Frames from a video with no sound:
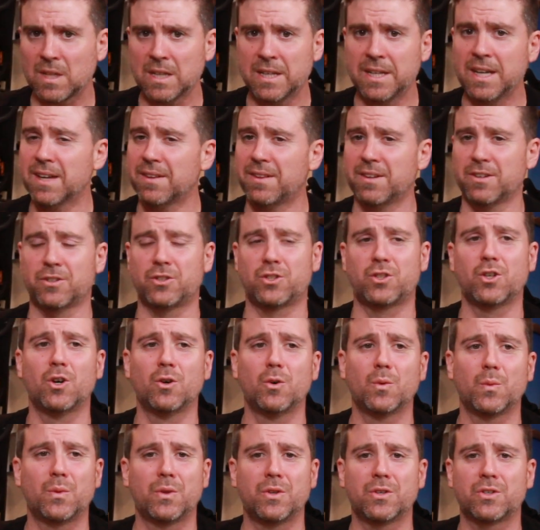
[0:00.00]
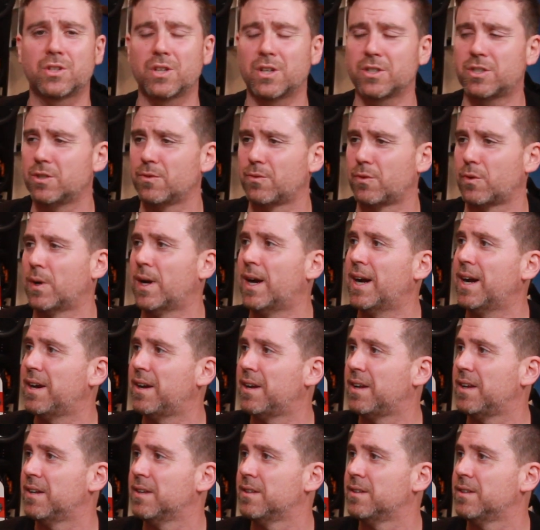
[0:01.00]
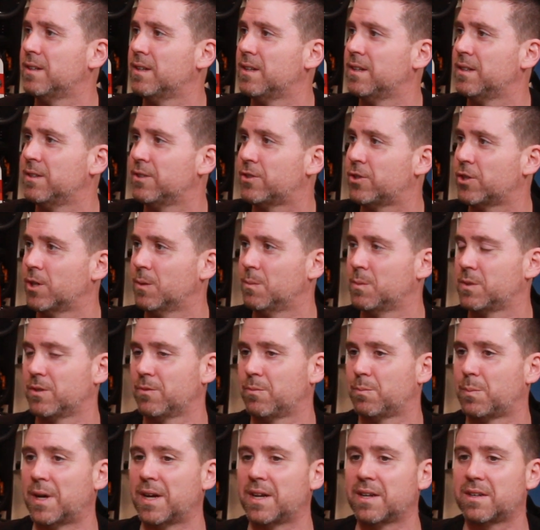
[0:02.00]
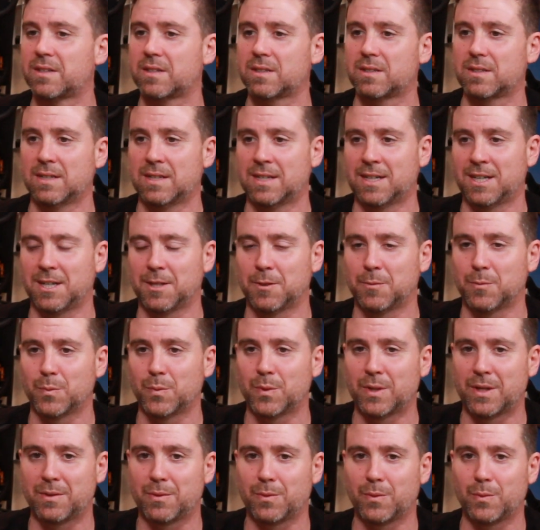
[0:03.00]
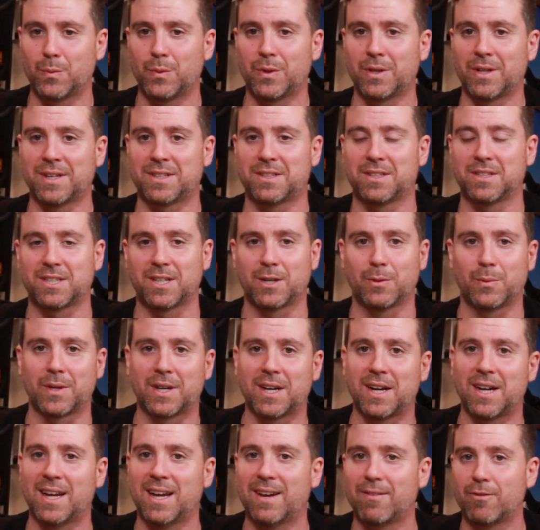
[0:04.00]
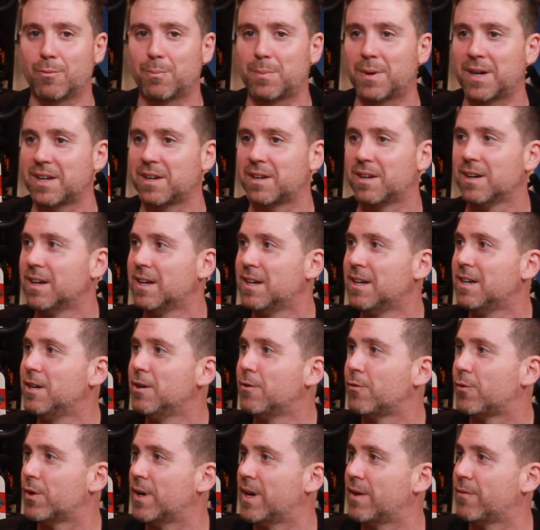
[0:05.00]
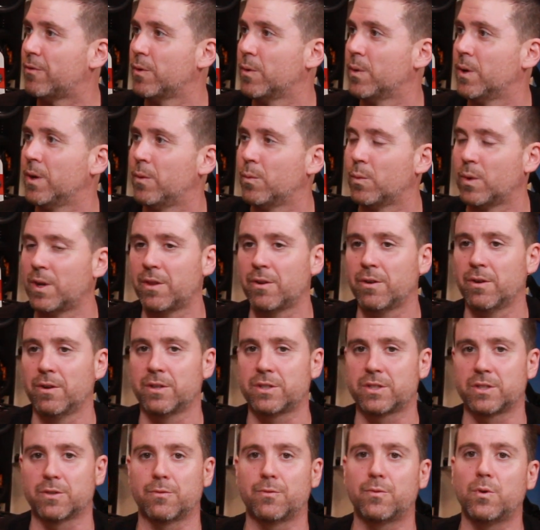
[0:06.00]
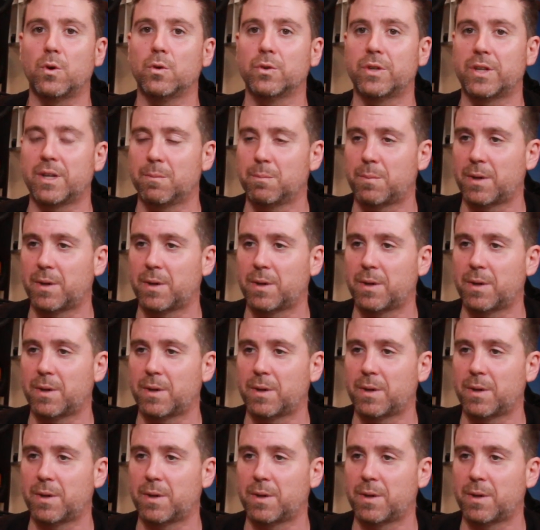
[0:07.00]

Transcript: There's such a variety in terms of bikes. But we like to say we kind of have a bike for everyone, whether it's a folding